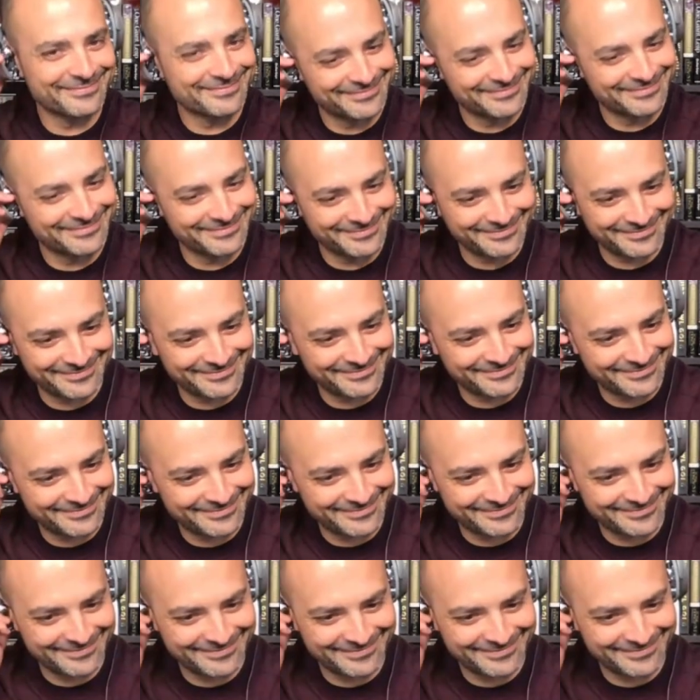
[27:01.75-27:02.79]

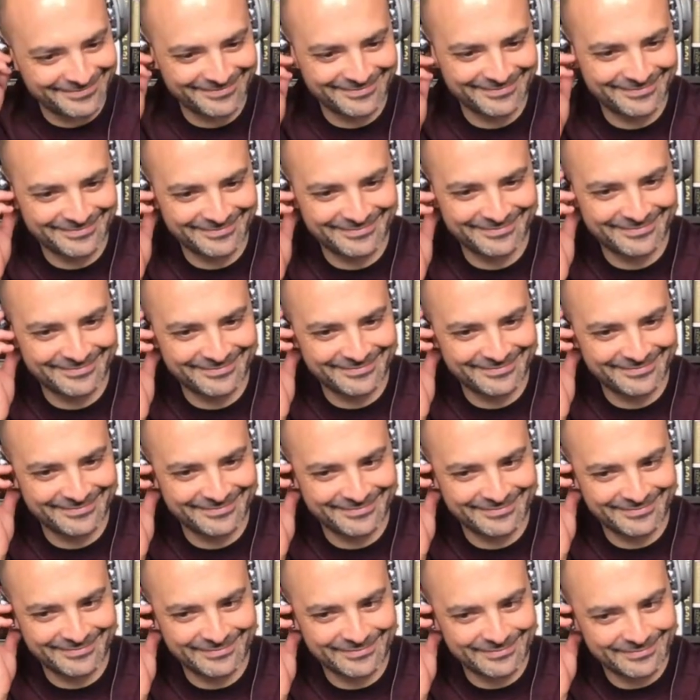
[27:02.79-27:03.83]

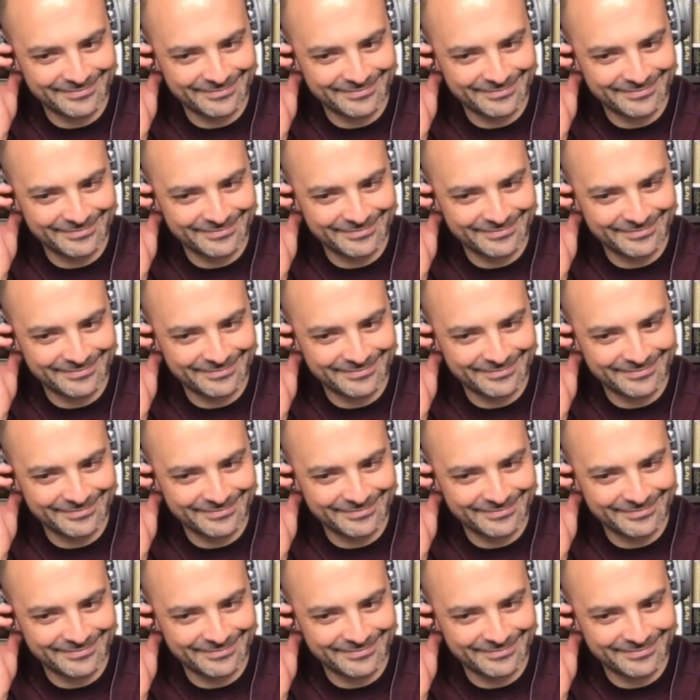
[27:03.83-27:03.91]
[no speech]